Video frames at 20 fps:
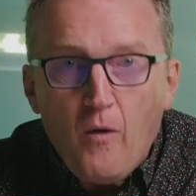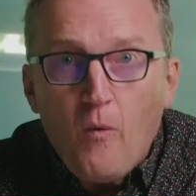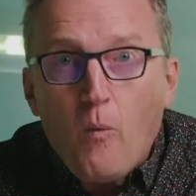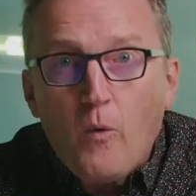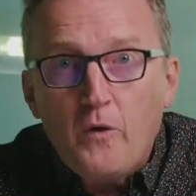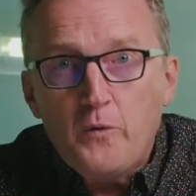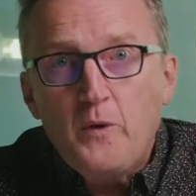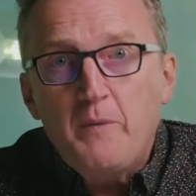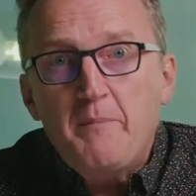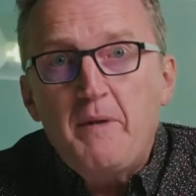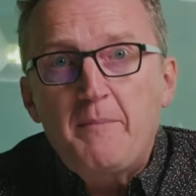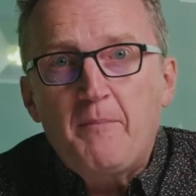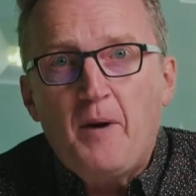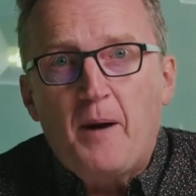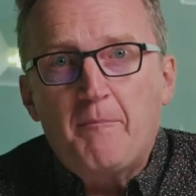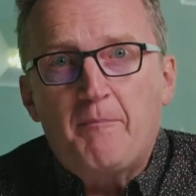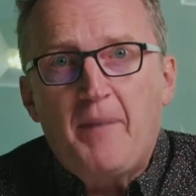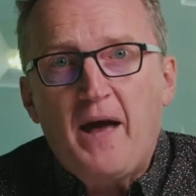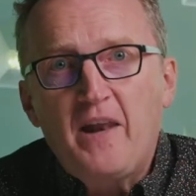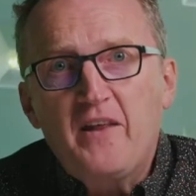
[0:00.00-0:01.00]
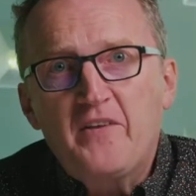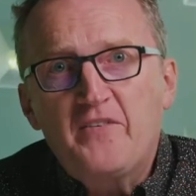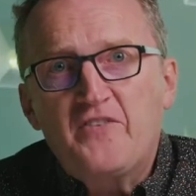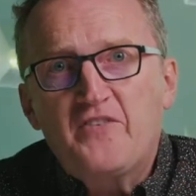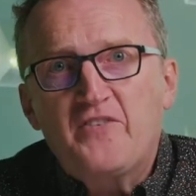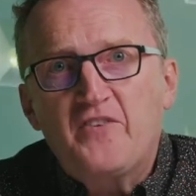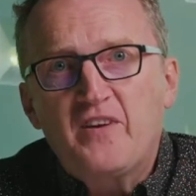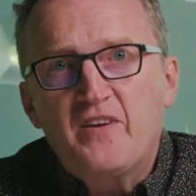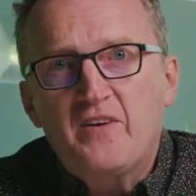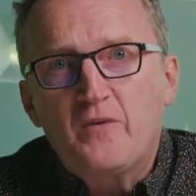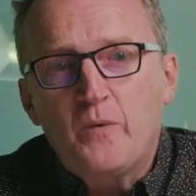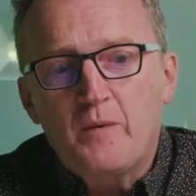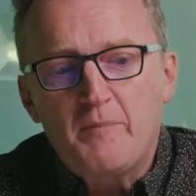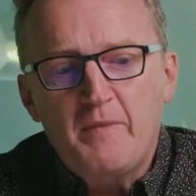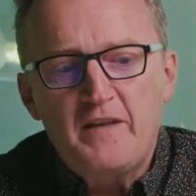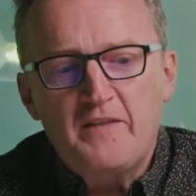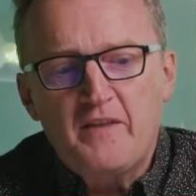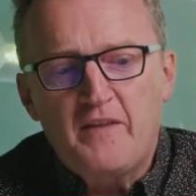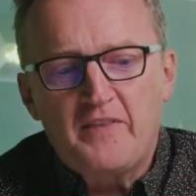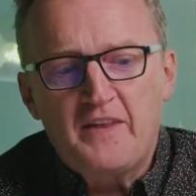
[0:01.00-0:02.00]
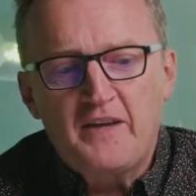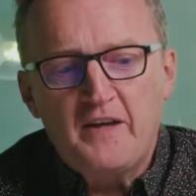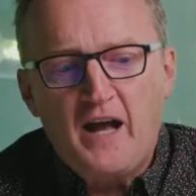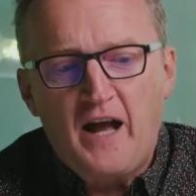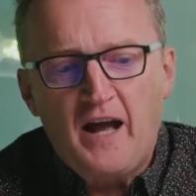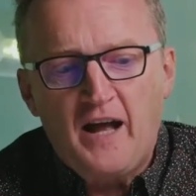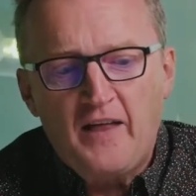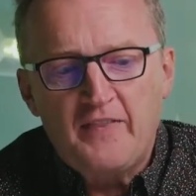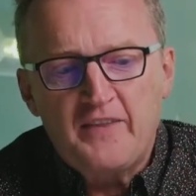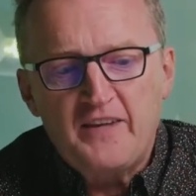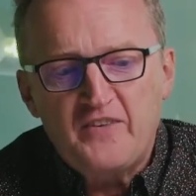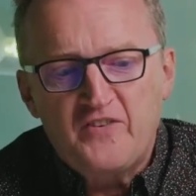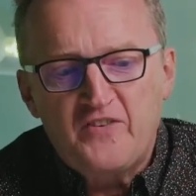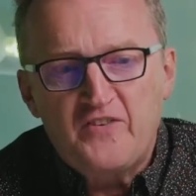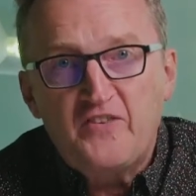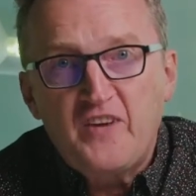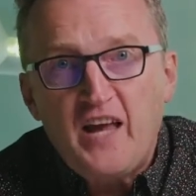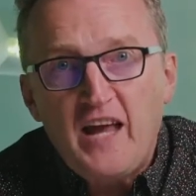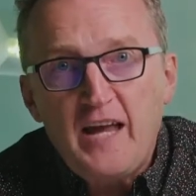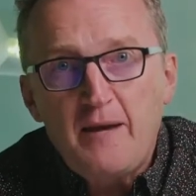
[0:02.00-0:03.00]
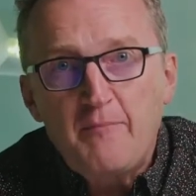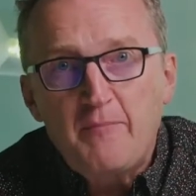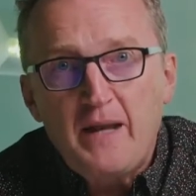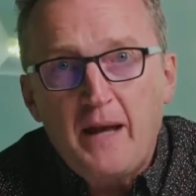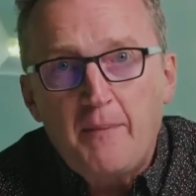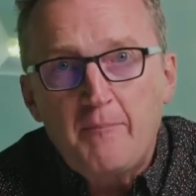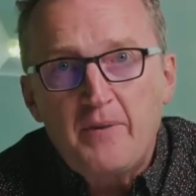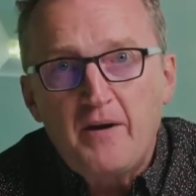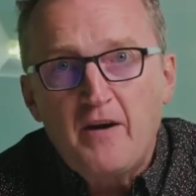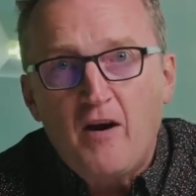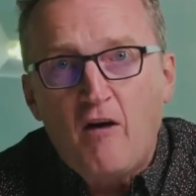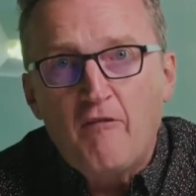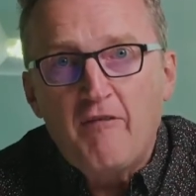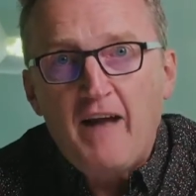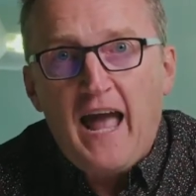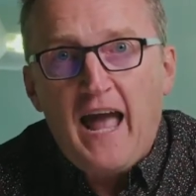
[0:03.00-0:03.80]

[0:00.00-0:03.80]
What do we mean by balanced? We mean that there are the same number of